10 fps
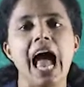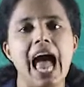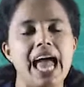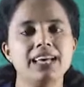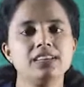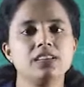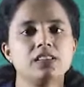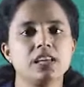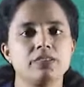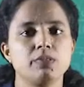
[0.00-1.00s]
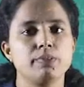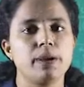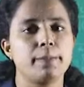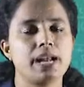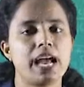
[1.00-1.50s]
and there will be
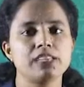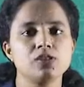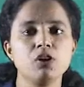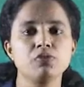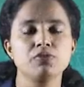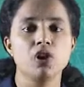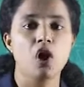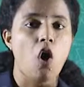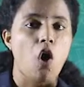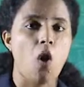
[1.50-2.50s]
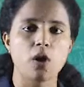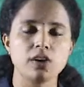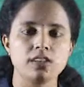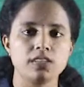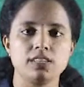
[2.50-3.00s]
a branch of or
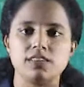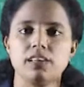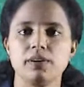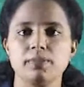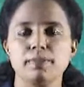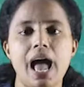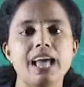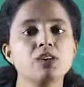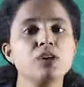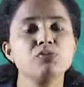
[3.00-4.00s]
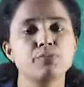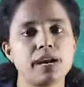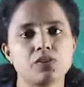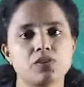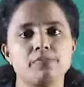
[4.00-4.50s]
the band of
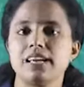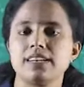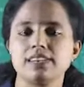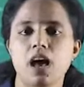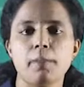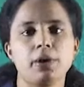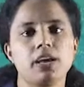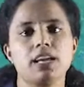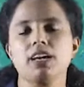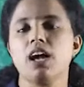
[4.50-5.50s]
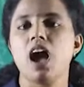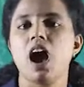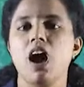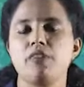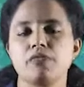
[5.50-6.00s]
spectrum that is
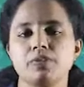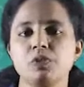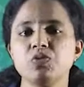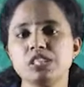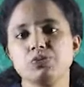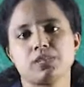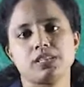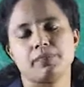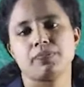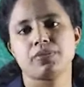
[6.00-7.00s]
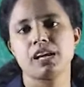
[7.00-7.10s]
appearing from the first prism.